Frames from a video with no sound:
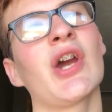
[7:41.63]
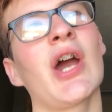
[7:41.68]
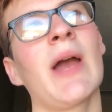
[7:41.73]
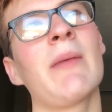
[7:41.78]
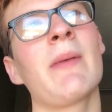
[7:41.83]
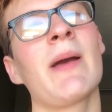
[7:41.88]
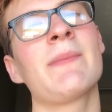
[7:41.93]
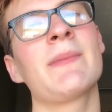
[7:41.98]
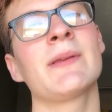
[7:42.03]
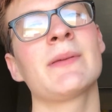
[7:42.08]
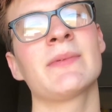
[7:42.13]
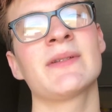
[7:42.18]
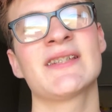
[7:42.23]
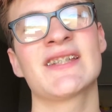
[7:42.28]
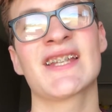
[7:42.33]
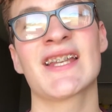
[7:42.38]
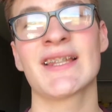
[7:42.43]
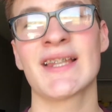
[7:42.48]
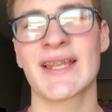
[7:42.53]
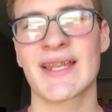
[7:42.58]
I might be able to
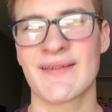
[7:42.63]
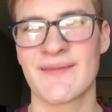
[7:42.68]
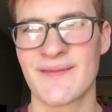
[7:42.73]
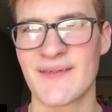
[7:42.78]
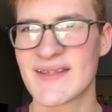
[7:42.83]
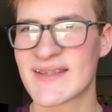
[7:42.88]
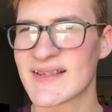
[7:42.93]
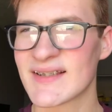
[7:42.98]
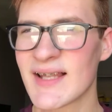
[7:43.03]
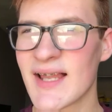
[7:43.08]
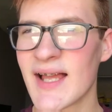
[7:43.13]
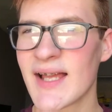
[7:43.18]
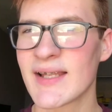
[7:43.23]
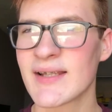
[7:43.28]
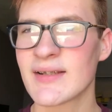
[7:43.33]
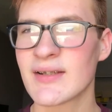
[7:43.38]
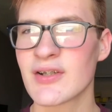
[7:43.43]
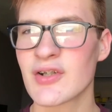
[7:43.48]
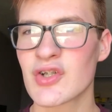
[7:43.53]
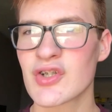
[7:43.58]
get like
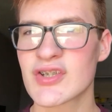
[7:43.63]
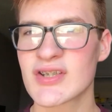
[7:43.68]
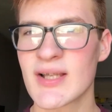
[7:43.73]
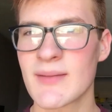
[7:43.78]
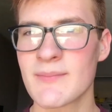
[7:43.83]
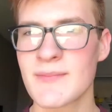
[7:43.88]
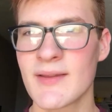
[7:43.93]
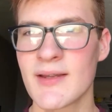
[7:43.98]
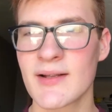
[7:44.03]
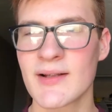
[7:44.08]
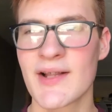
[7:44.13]
Invisalign or something.